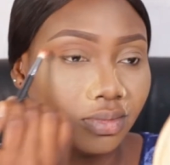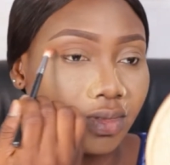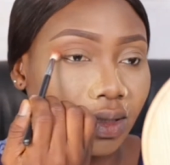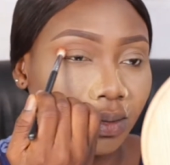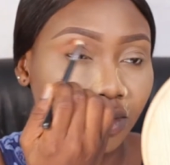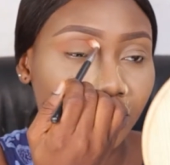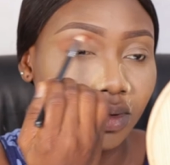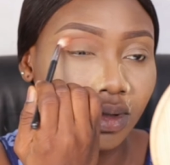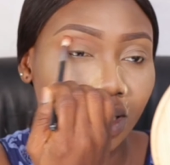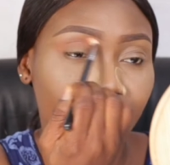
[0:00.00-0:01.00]
some of
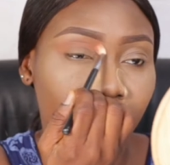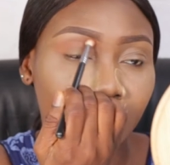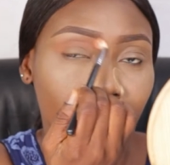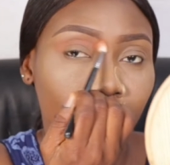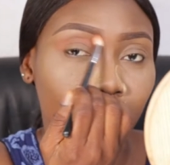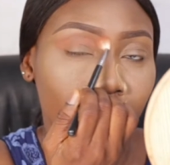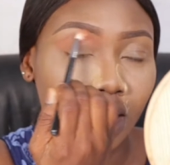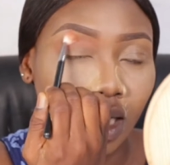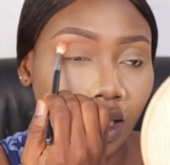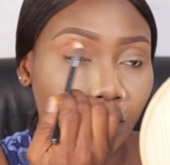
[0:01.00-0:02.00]
you still seem quite
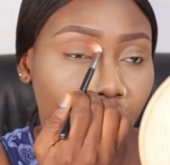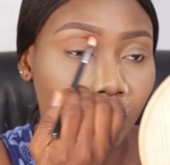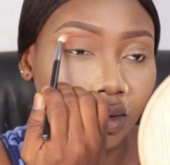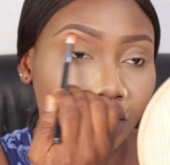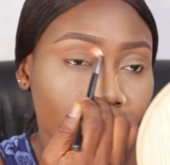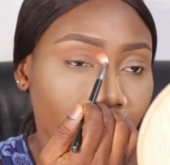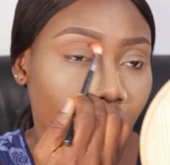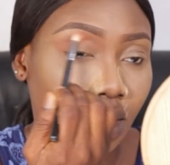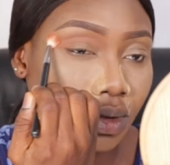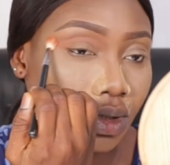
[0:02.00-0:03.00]
adamant, so
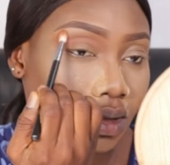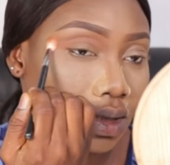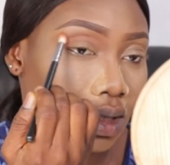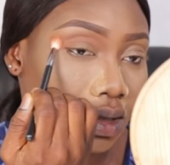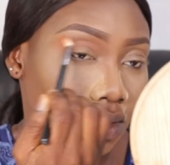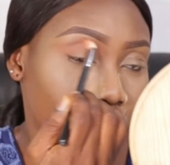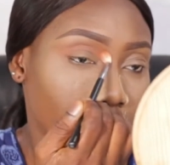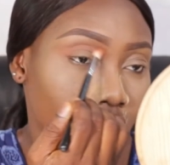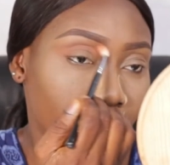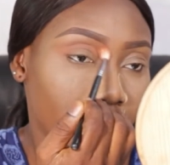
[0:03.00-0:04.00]
I'll just list
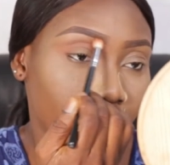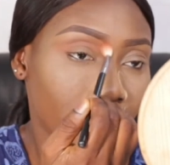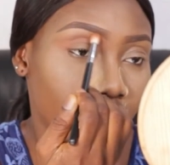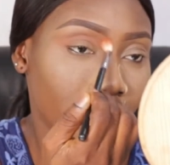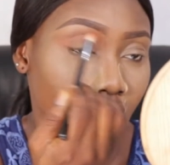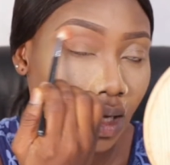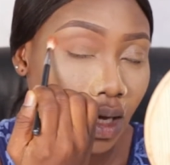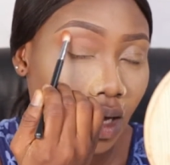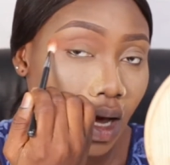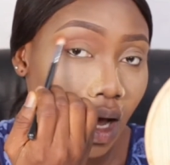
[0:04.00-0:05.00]
for listing's sake.
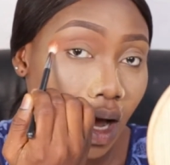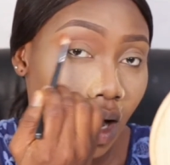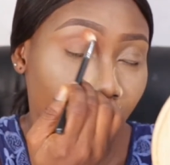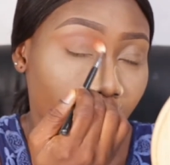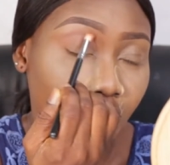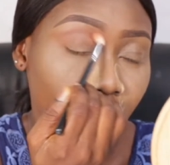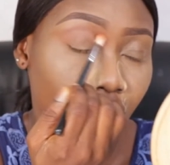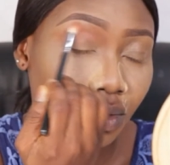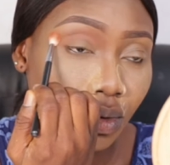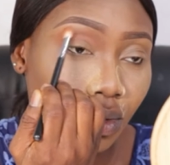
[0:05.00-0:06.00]
And mind
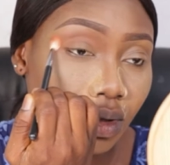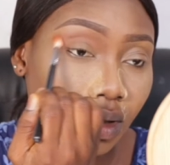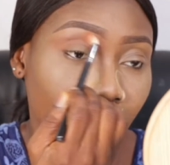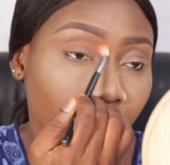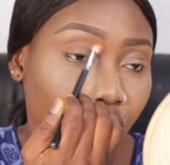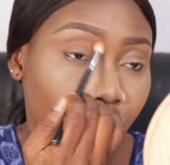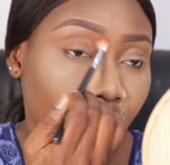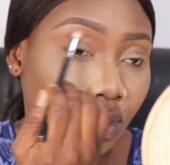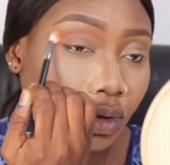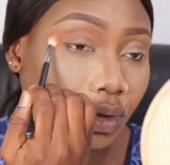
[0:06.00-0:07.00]
you, the kind of
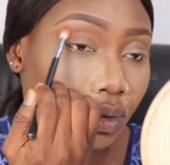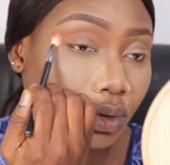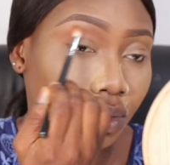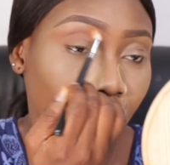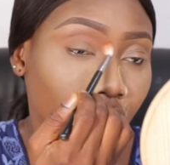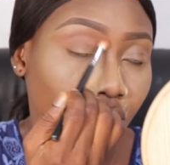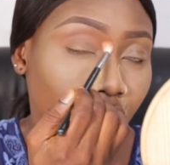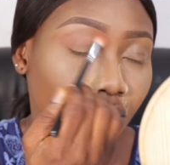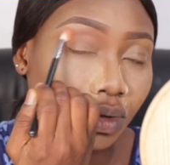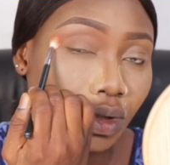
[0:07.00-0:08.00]
brush you
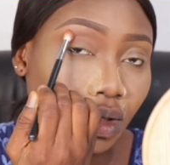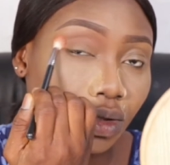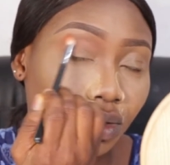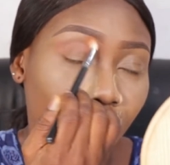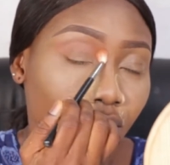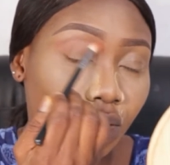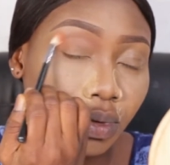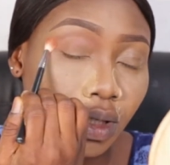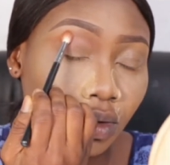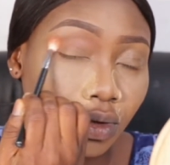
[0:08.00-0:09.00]
use should
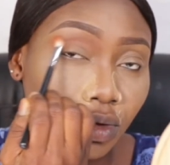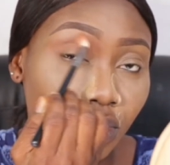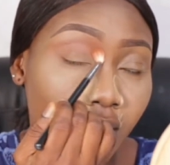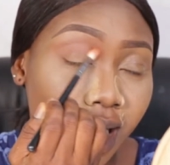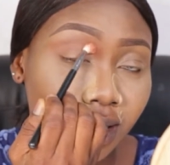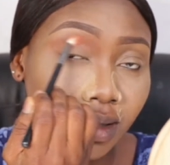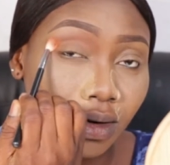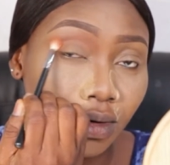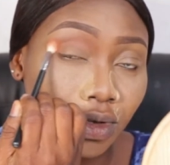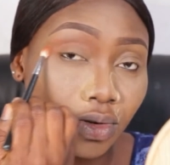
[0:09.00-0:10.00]
depend on your
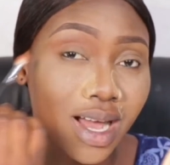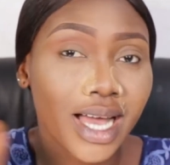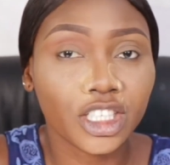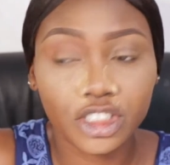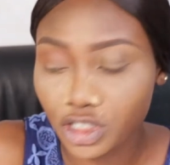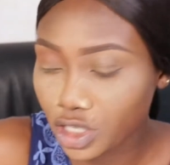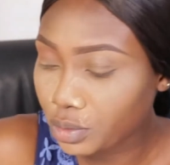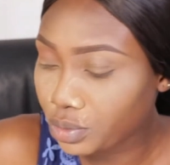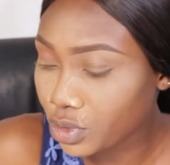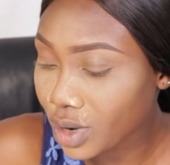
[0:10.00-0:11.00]
eye
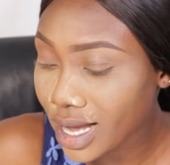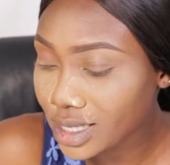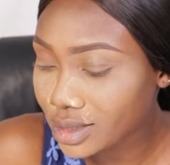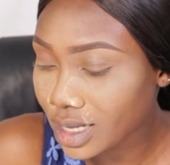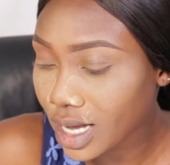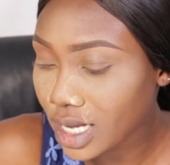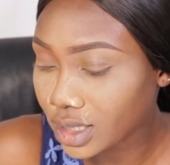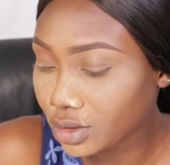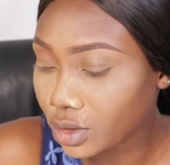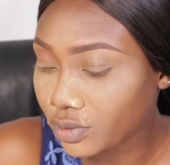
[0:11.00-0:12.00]
shape, your eye size,
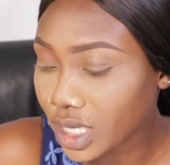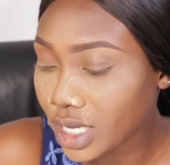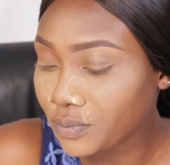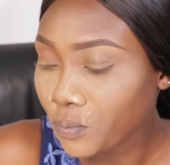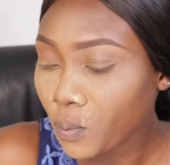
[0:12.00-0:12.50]
and all of that.